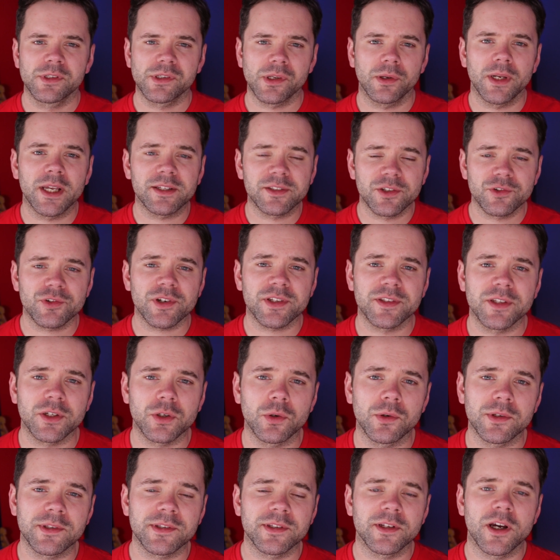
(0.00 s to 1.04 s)
So let's address the
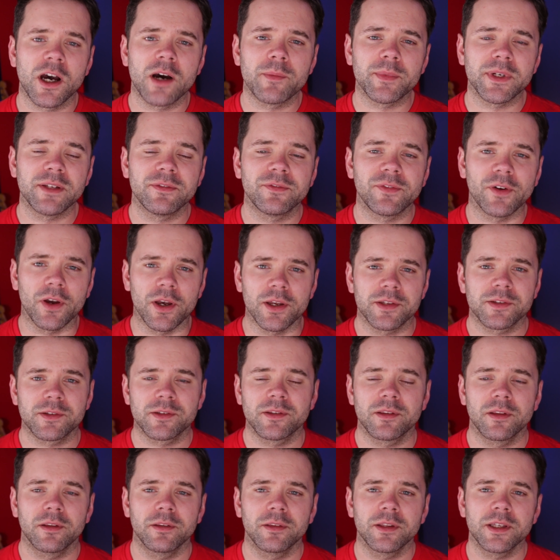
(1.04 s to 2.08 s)
chords and harmony
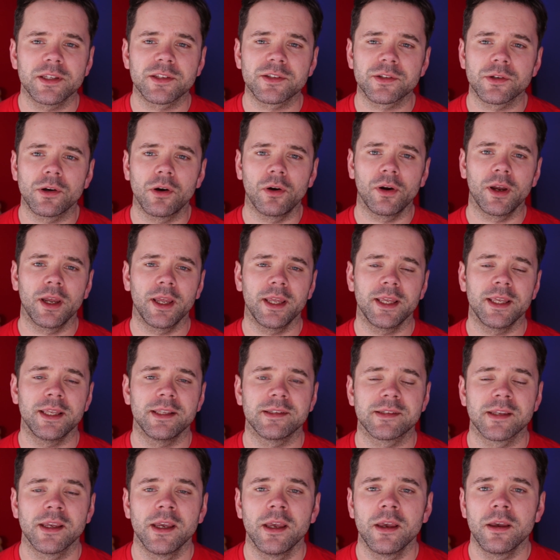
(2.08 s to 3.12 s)
first. This song
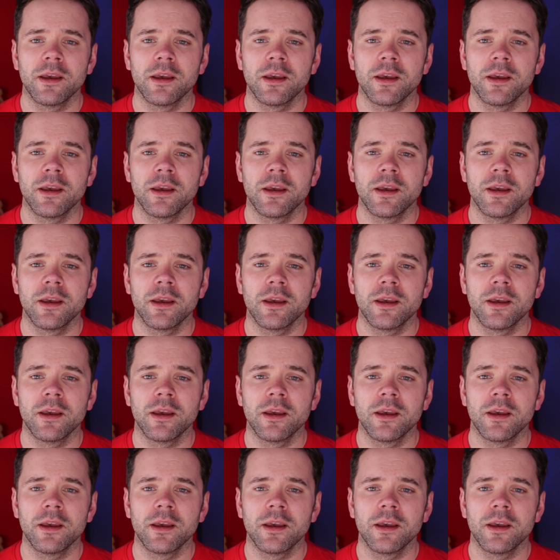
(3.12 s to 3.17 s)
is